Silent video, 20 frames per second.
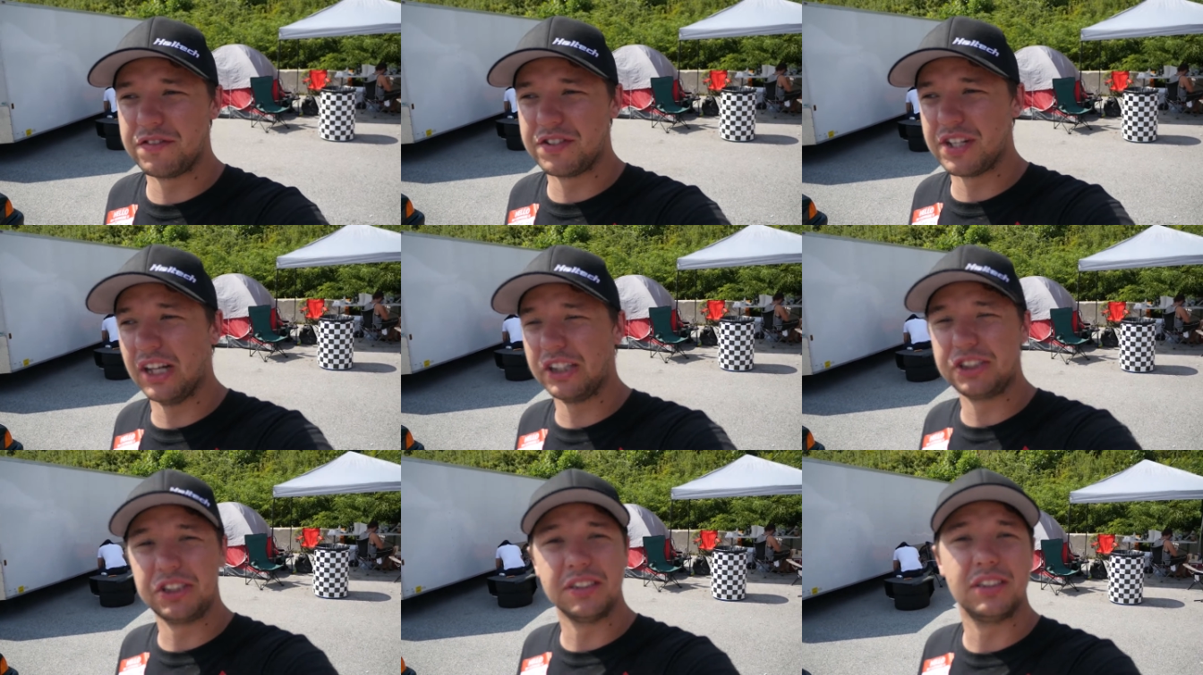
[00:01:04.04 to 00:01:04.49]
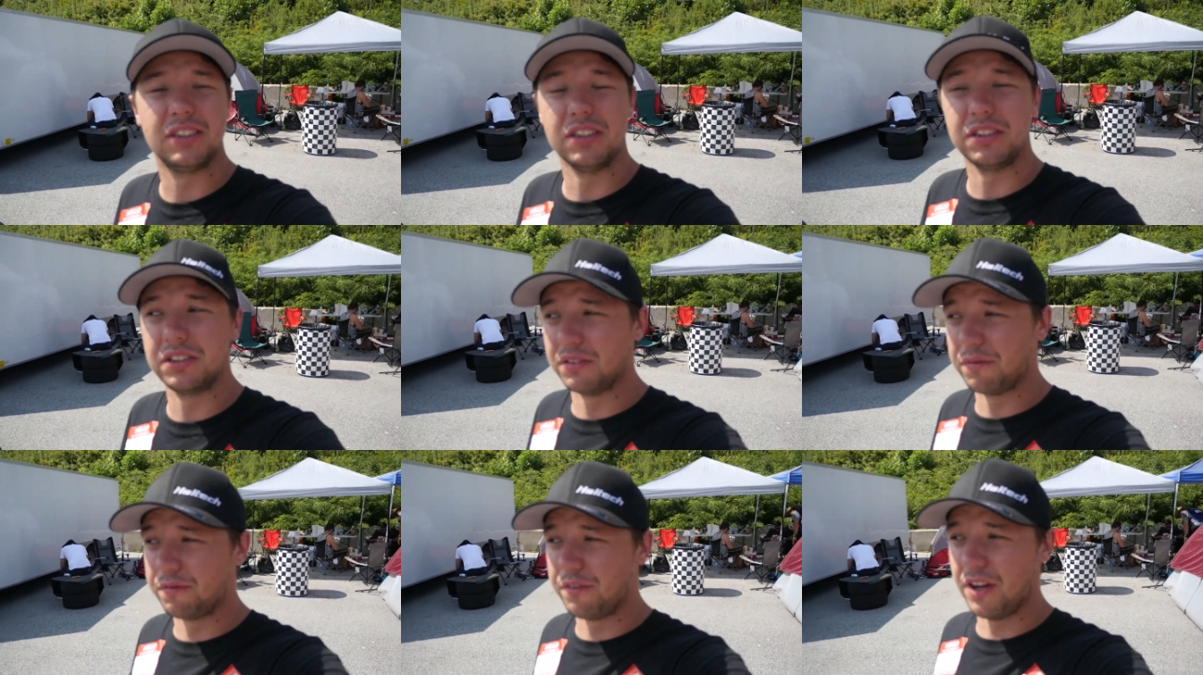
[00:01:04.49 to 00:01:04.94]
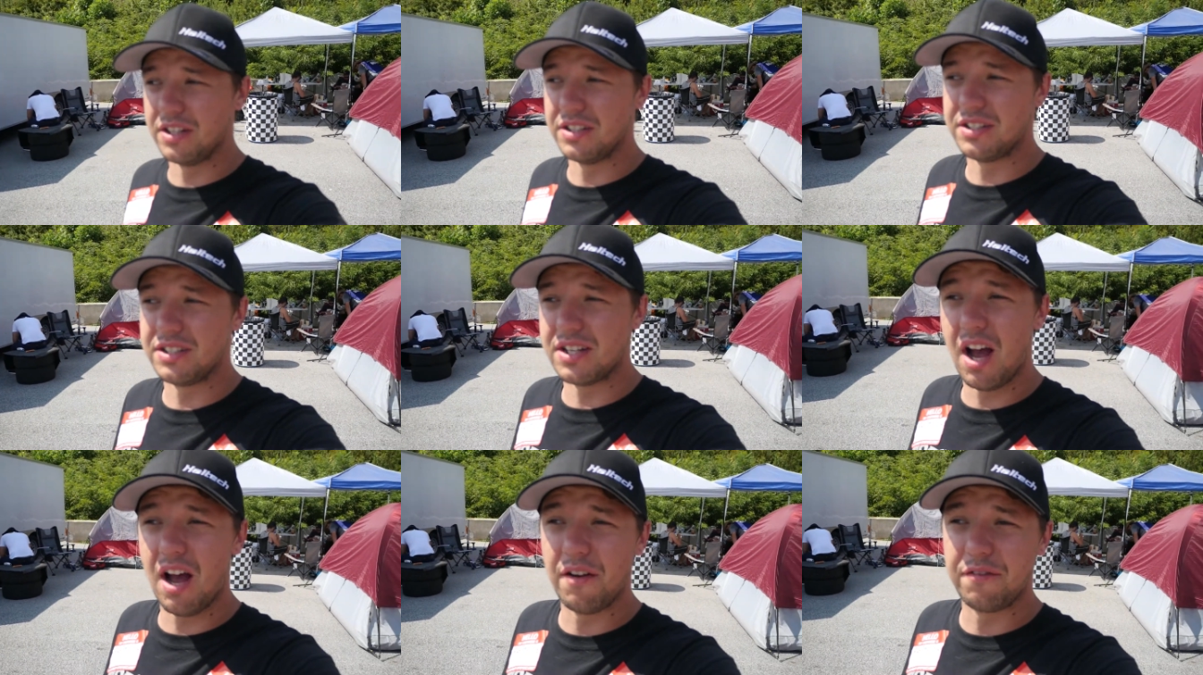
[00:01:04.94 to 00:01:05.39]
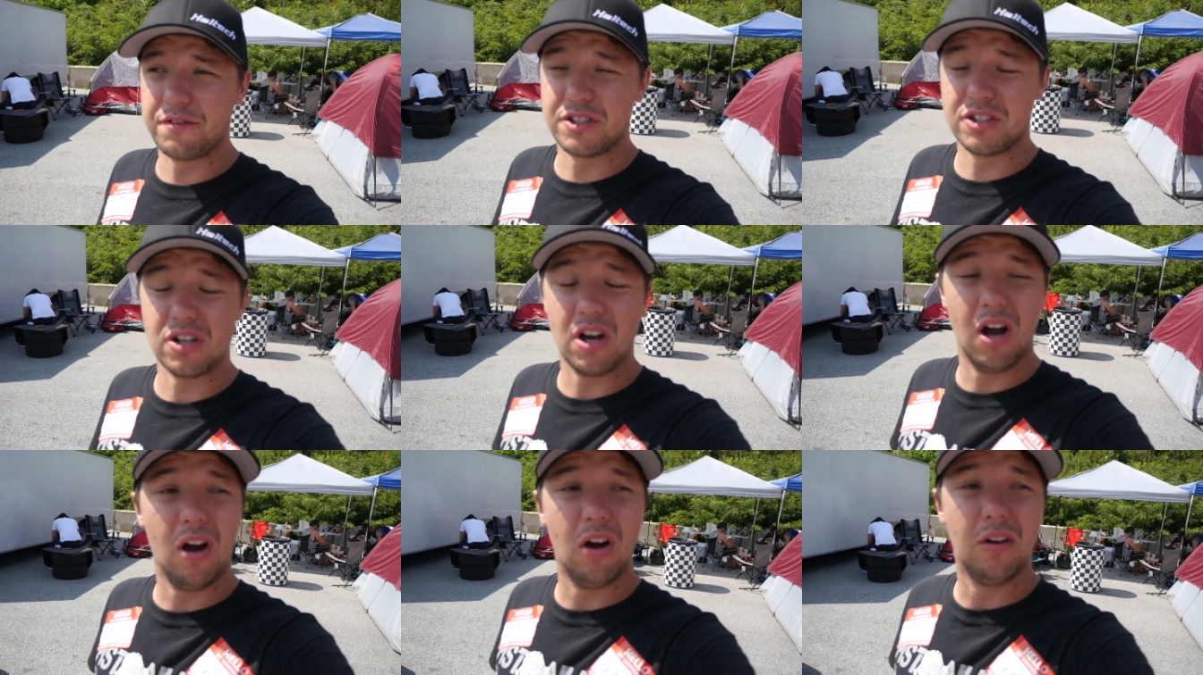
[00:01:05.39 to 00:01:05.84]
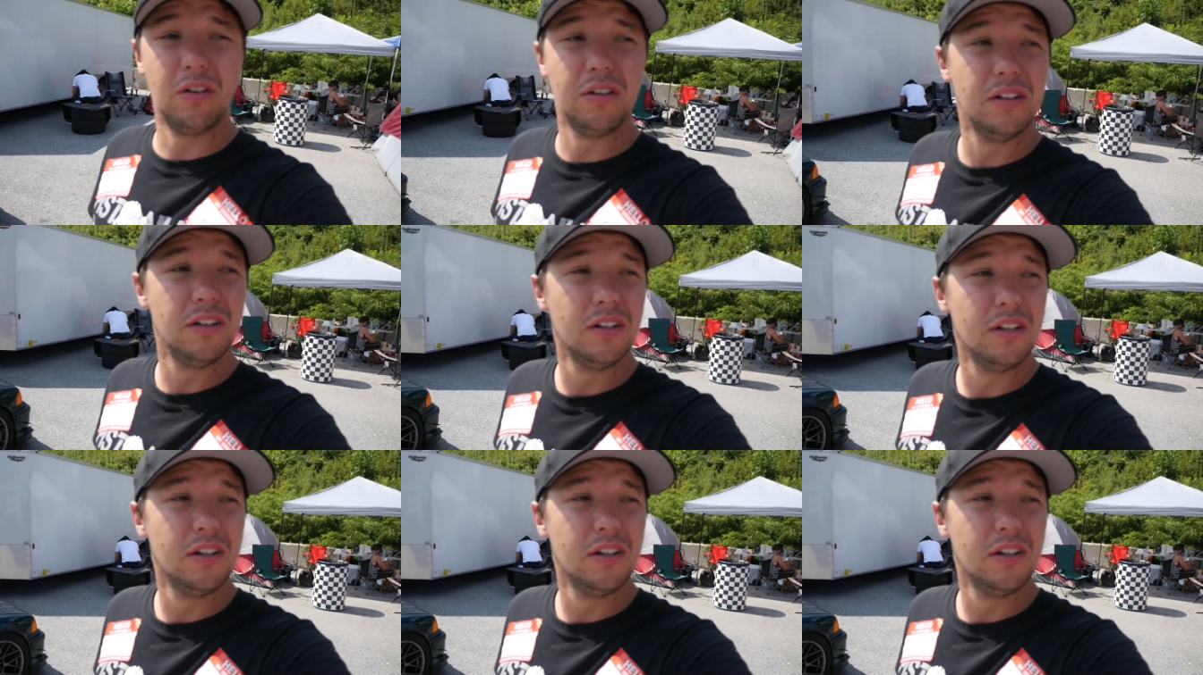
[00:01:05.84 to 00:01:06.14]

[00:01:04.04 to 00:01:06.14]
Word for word: sessions, still some fun stuff. So,